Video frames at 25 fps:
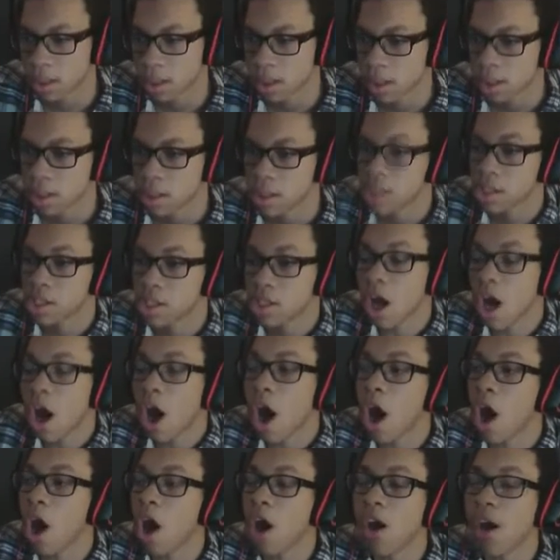So,
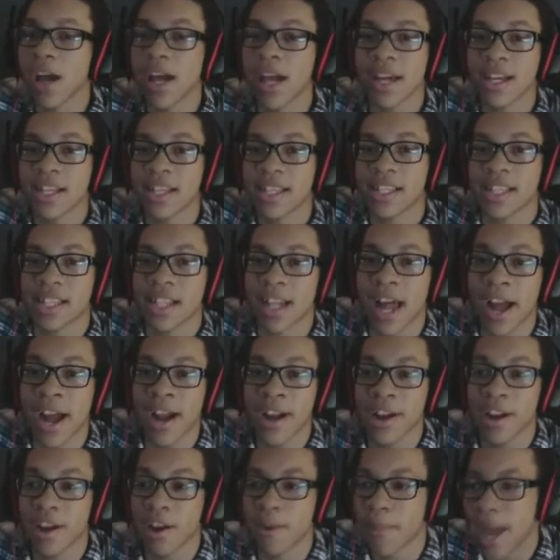it's
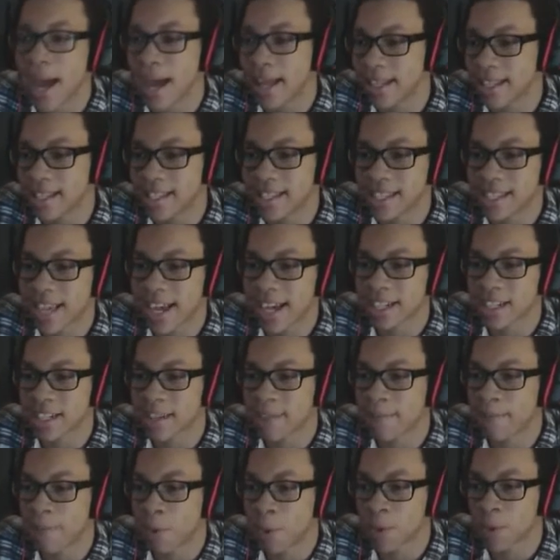Slenderman! This is actually
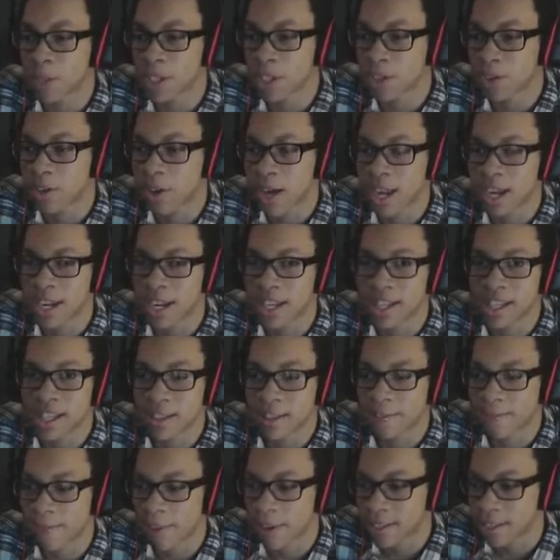full screen and this is
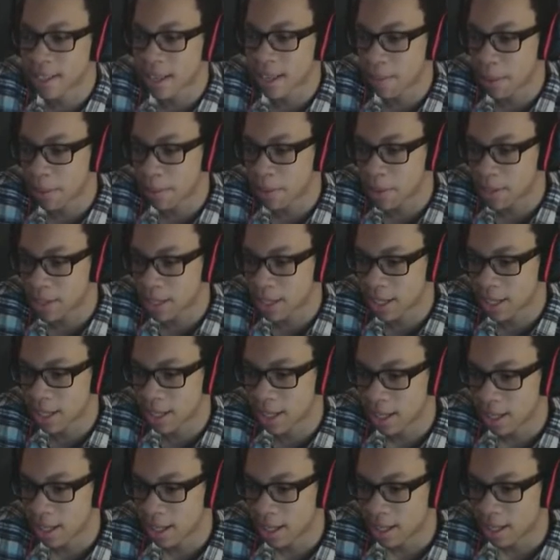the first time I'm using...
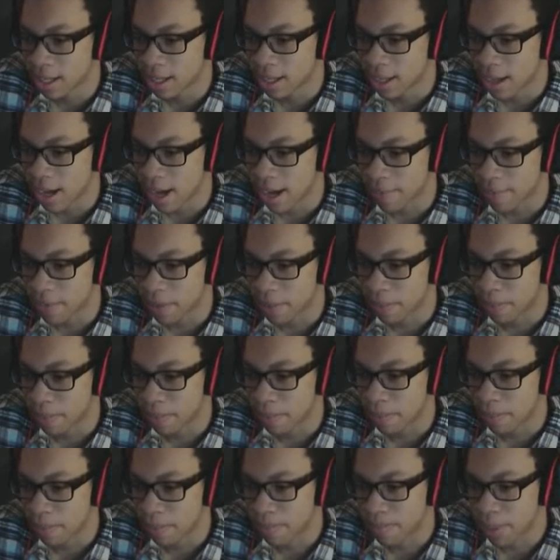I have to
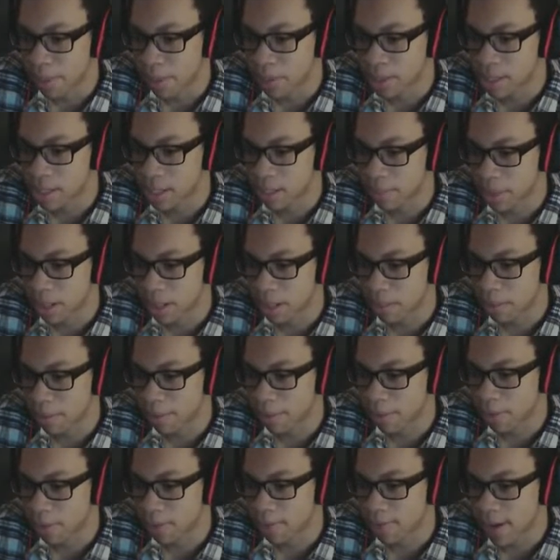build something
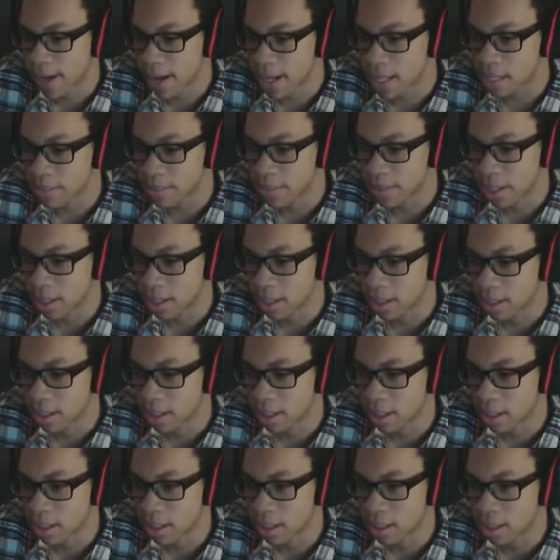before it finds me.
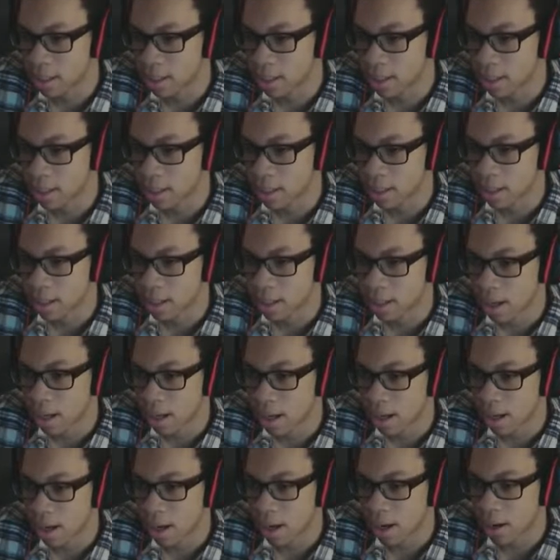
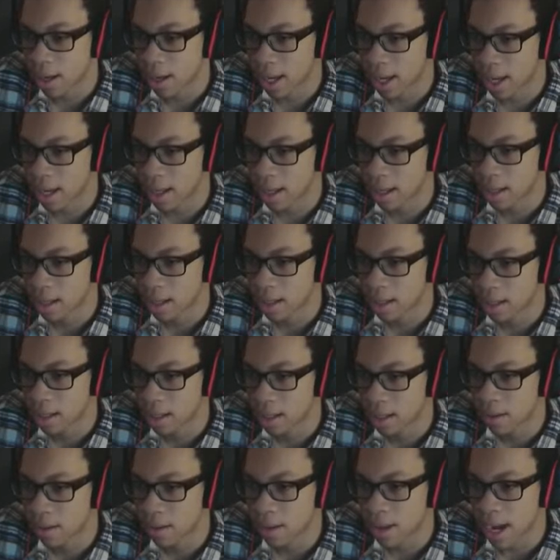Okay.
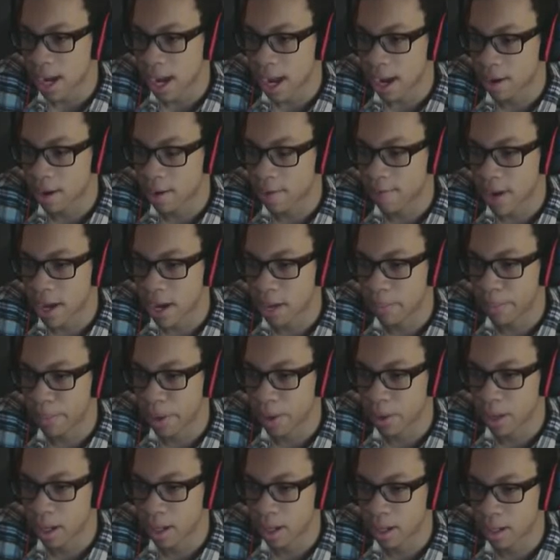I gotta go find a
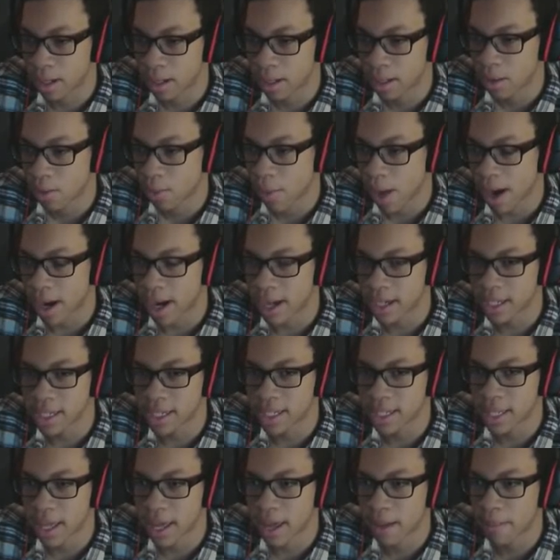building. Why don't I just
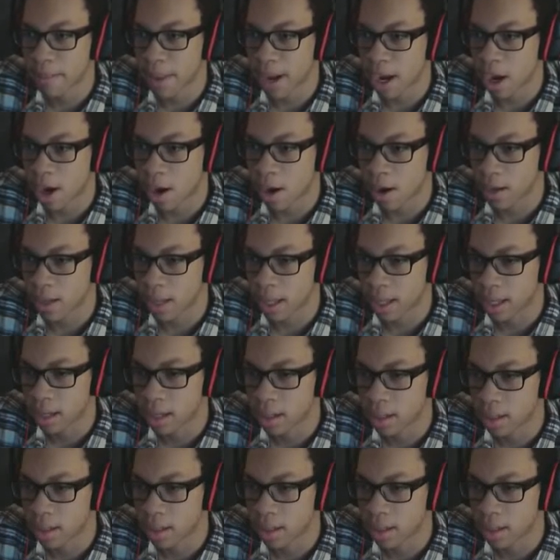stay in my car then?